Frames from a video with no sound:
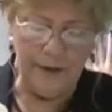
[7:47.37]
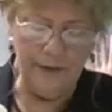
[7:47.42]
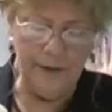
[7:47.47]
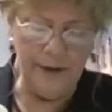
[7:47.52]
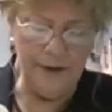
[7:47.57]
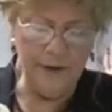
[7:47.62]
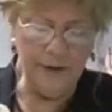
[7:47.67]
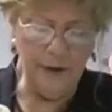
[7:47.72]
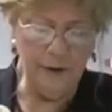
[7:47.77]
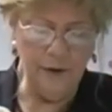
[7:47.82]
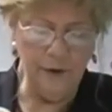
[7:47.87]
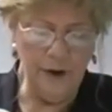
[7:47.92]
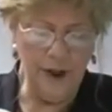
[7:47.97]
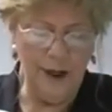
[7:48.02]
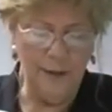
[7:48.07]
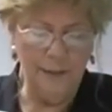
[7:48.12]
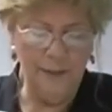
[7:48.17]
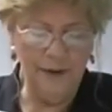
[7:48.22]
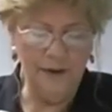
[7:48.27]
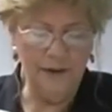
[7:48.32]
These
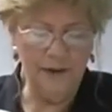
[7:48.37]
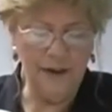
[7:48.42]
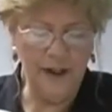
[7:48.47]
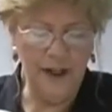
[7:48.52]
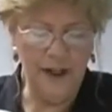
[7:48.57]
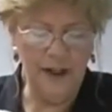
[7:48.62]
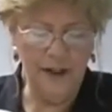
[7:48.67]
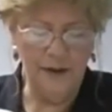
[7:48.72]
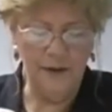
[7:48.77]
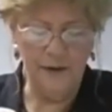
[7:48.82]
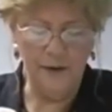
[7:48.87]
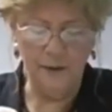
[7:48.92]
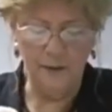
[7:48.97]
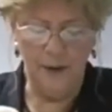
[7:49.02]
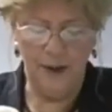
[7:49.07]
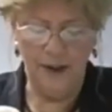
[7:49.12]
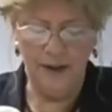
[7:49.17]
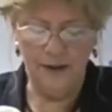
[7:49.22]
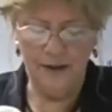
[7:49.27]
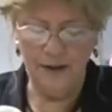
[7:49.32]
overlapping scales
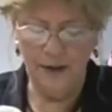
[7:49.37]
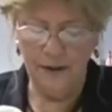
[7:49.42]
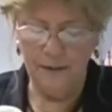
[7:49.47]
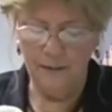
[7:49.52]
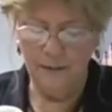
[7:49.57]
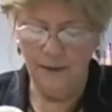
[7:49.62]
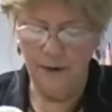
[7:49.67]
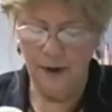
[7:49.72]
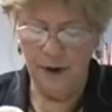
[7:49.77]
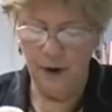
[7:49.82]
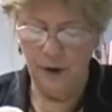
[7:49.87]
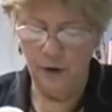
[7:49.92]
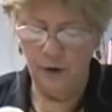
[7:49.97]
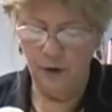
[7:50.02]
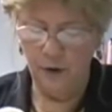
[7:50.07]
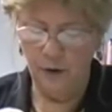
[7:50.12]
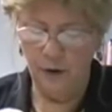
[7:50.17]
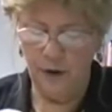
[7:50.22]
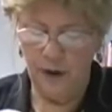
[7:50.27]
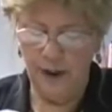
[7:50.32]
makes up the
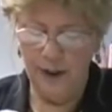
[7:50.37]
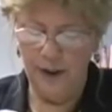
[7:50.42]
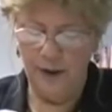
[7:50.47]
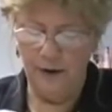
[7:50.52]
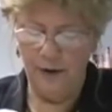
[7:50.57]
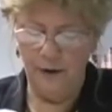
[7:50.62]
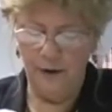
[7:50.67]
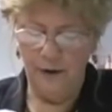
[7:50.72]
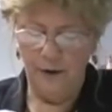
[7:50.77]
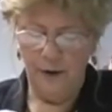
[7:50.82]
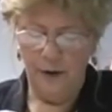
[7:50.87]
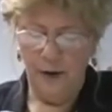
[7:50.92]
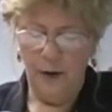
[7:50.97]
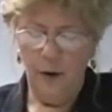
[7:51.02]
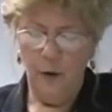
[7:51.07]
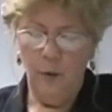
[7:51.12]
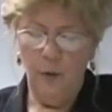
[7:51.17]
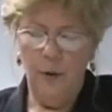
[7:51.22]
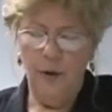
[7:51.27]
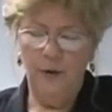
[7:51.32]
cuticle layer.
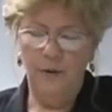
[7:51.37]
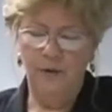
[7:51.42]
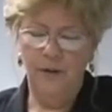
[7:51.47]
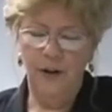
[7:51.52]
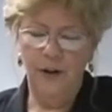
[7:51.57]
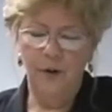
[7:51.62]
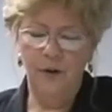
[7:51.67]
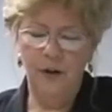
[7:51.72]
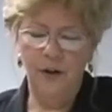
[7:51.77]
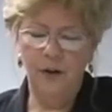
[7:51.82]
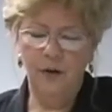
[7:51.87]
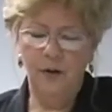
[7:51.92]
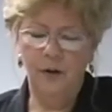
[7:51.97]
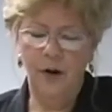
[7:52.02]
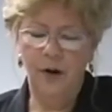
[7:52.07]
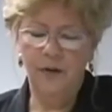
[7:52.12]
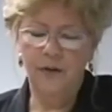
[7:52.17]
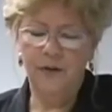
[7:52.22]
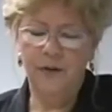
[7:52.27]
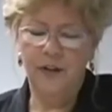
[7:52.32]
When viewed in
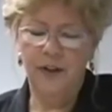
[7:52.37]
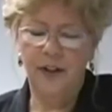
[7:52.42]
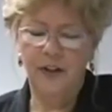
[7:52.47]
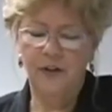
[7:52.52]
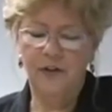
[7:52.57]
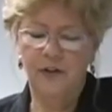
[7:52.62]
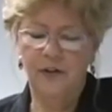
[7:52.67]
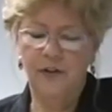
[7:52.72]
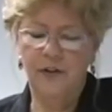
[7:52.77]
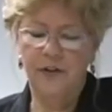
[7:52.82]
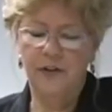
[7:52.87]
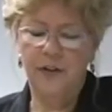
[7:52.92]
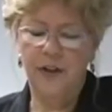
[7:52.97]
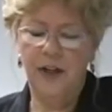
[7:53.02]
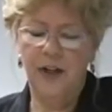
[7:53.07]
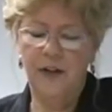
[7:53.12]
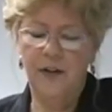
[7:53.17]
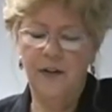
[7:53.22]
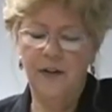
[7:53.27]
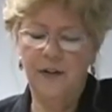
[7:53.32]
cross-section, the
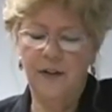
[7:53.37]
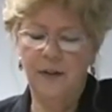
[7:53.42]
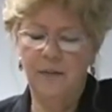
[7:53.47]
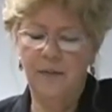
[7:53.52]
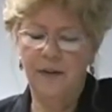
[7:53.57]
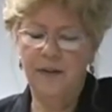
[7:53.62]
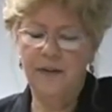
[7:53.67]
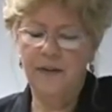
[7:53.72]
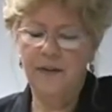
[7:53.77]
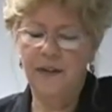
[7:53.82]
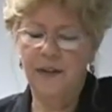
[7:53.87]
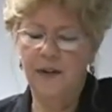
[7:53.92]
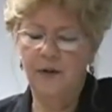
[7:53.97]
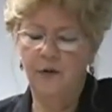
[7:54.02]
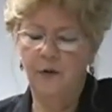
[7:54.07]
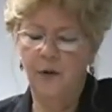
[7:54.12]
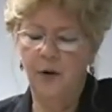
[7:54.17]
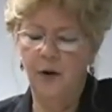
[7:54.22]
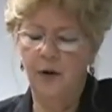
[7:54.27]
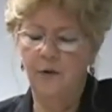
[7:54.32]
scales can be seen
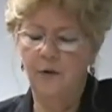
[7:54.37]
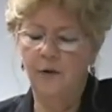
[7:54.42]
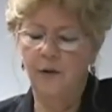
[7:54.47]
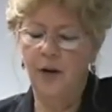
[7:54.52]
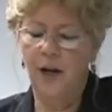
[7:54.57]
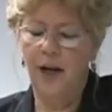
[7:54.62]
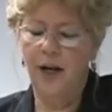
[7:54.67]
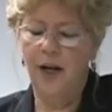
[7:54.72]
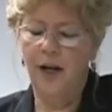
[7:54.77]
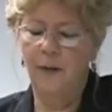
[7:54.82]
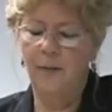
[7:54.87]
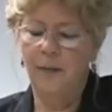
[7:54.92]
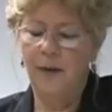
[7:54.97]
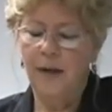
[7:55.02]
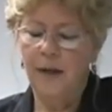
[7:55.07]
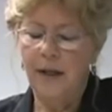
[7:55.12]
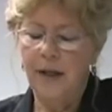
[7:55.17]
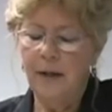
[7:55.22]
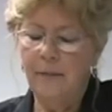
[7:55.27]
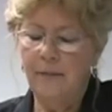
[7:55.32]
to overlap,
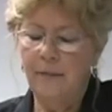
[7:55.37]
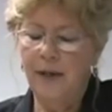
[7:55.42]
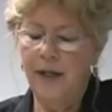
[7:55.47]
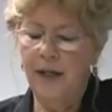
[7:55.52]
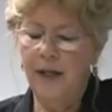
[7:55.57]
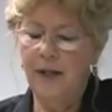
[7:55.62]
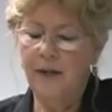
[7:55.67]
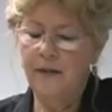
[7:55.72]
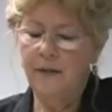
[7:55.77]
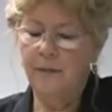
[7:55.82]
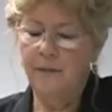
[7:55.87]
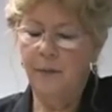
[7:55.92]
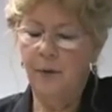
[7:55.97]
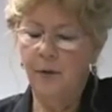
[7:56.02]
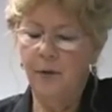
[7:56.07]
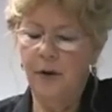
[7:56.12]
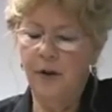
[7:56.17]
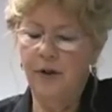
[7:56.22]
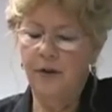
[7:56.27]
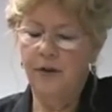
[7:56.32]
but it is
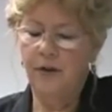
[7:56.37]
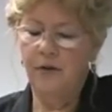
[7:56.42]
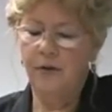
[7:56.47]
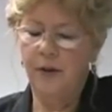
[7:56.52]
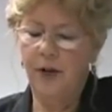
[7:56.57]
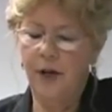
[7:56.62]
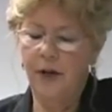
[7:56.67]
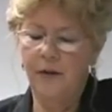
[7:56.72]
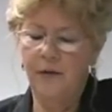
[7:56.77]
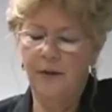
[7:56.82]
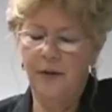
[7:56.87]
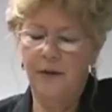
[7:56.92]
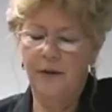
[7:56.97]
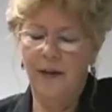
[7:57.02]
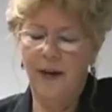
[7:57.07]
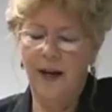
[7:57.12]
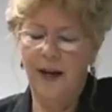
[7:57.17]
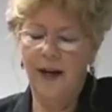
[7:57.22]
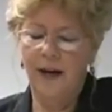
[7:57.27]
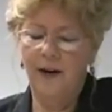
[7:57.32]
important to note that
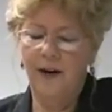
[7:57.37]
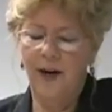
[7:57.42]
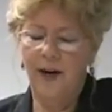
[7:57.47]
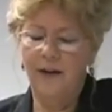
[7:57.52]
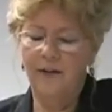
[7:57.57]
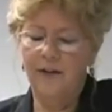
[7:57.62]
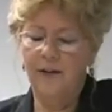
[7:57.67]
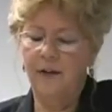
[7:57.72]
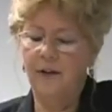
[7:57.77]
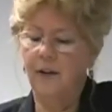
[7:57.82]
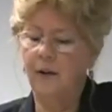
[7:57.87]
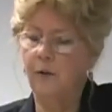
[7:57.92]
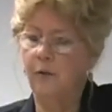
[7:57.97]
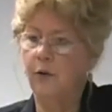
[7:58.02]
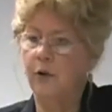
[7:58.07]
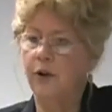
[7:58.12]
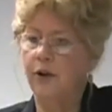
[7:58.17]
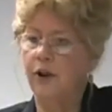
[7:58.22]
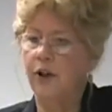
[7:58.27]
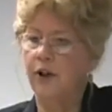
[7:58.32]
the hair has only
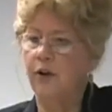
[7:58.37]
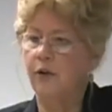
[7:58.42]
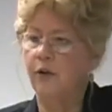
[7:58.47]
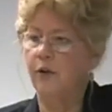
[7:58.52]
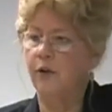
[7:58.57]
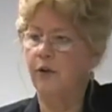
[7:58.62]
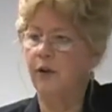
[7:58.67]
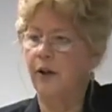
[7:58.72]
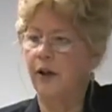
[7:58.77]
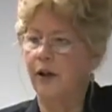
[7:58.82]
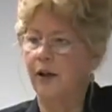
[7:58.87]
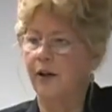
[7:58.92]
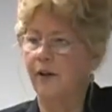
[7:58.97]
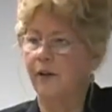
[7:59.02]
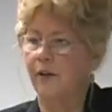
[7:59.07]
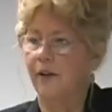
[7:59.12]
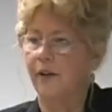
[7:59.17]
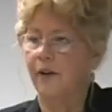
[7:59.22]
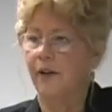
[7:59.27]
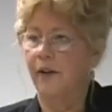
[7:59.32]
one cuticle
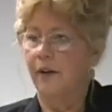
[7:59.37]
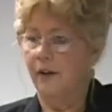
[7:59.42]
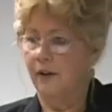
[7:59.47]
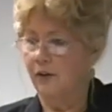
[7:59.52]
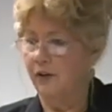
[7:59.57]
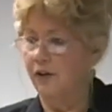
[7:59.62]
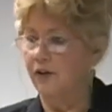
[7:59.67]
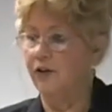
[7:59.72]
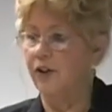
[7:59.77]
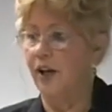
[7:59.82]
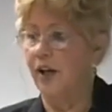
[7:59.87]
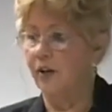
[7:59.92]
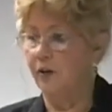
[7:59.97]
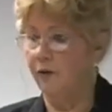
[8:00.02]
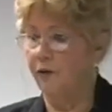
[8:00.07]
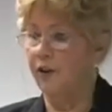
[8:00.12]
layer. Just like